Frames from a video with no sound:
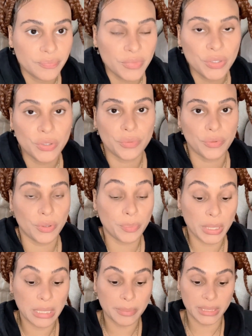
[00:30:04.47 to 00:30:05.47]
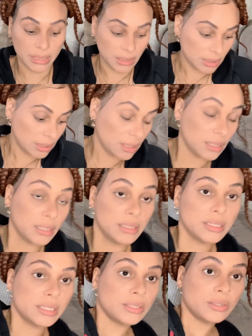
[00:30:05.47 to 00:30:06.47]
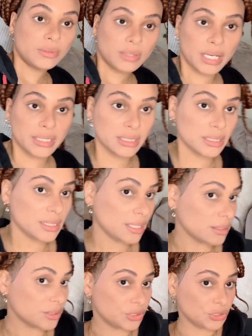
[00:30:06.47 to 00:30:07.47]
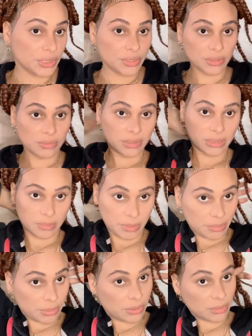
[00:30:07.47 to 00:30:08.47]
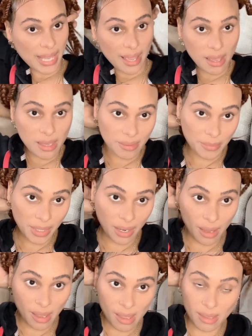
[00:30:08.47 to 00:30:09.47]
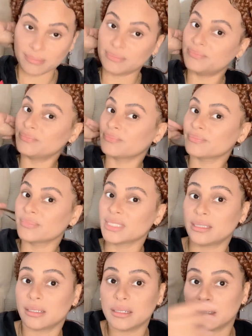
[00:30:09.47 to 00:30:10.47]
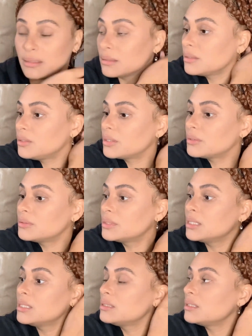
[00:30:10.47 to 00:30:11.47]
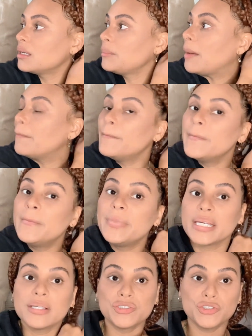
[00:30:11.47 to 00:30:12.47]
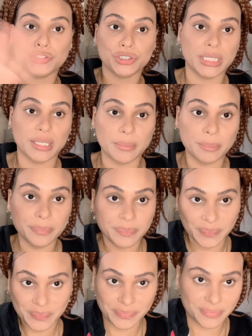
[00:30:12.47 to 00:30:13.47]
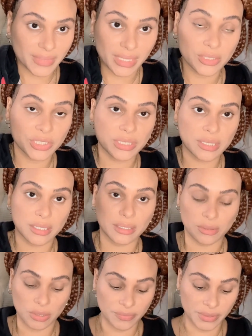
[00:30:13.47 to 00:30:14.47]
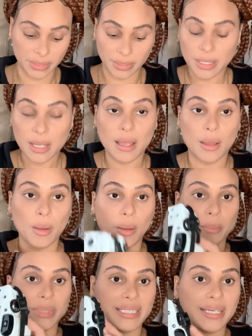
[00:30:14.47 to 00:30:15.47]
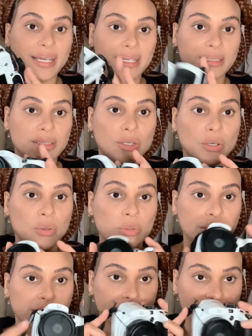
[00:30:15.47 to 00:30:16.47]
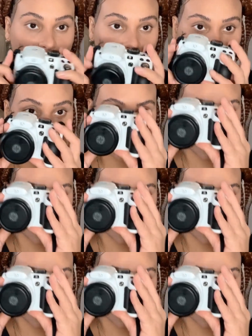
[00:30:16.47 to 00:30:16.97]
you know, their property. So I just asked the tree service people, hey, give me that. And I cut, you know, they gave me a big tree limb and I just cut it off of there. But yeah, so this is what I'm